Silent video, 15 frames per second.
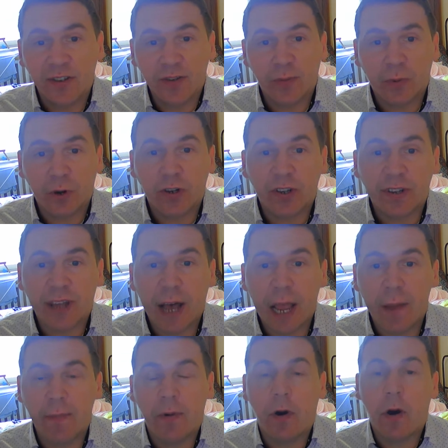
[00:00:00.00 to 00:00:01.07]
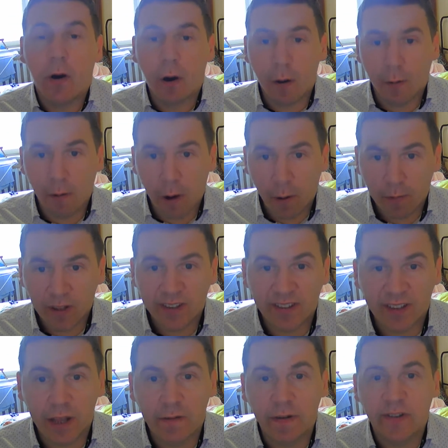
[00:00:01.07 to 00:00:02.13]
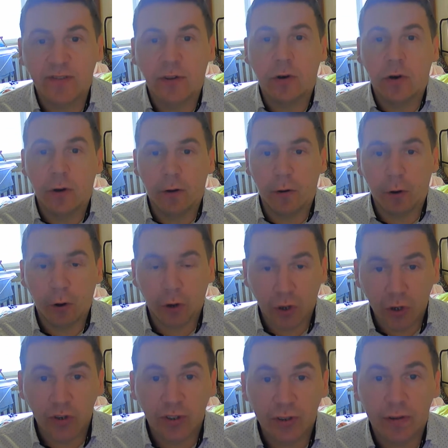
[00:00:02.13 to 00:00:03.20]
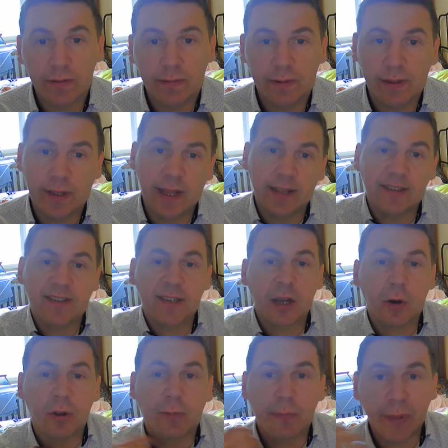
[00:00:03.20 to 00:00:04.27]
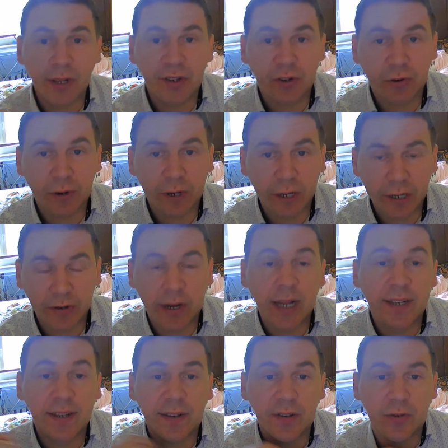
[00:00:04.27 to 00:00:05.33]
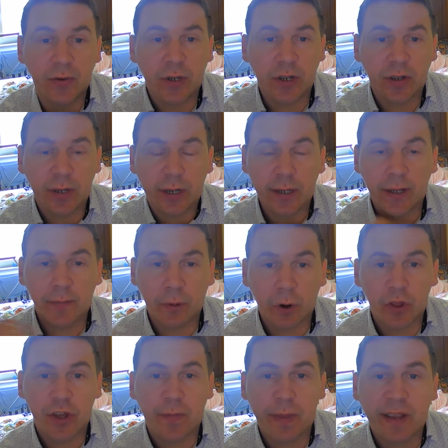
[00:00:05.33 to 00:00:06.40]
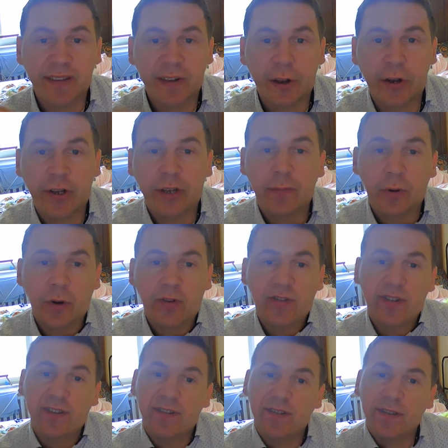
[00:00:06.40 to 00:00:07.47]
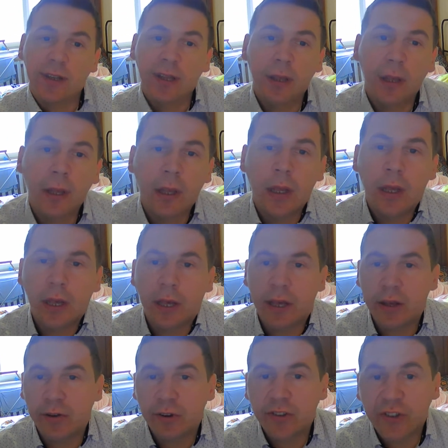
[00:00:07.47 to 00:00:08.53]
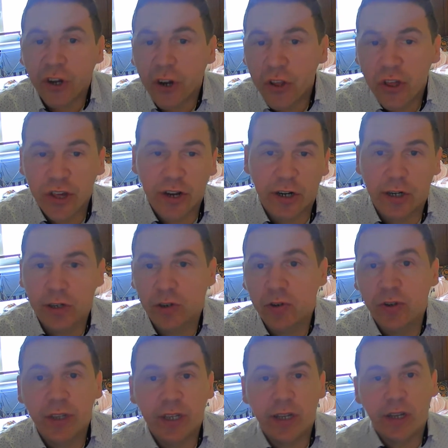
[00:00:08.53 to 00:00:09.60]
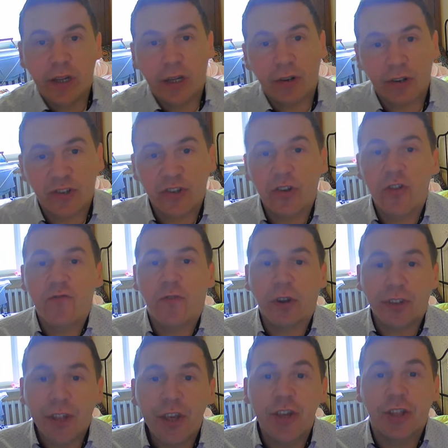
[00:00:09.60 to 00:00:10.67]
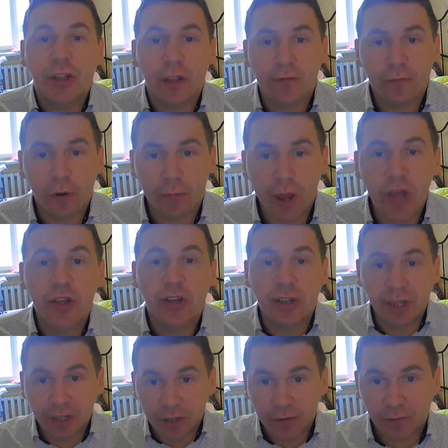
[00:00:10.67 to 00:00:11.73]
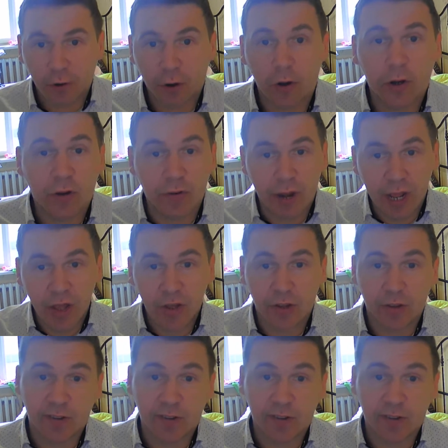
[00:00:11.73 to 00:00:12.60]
prototype of the service or good that's going to be created during the project-based learning process. Researcher could research for additional information needed for creation